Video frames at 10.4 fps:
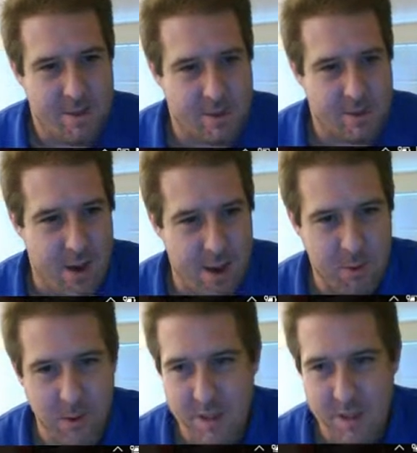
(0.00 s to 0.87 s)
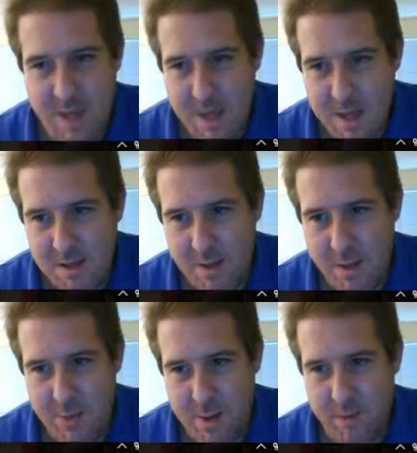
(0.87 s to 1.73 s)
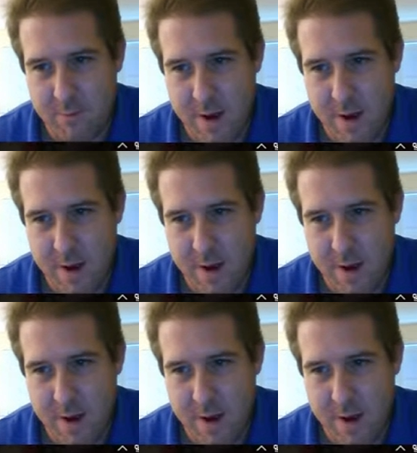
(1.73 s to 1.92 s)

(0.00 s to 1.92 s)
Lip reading: So I'm going to easily be able to